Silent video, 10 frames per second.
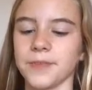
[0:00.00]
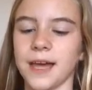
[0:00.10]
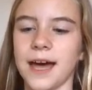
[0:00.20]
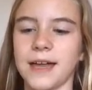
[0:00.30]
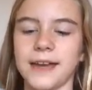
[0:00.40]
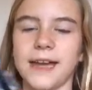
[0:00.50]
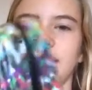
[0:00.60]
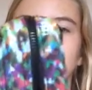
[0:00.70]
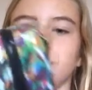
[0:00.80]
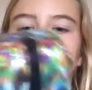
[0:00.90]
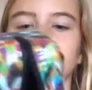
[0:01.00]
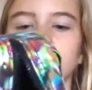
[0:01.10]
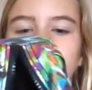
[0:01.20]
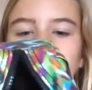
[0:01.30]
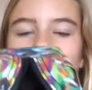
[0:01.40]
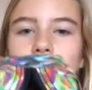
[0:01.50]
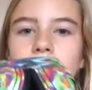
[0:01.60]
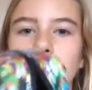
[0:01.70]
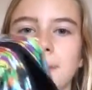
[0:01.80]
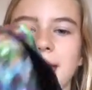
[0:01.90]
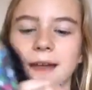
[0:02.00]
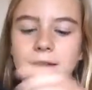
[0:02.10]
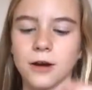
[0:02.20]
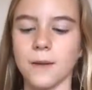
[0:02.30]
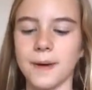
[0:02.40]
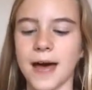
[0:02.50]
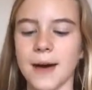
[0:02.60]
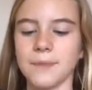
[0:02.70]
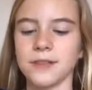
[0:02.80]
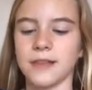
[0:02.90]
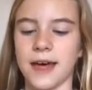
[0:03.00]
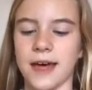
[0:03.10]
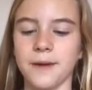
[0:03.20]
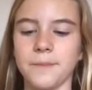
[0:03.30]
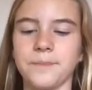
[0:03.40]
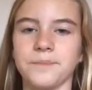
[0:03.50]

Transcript: and it just comes with one main compartment there.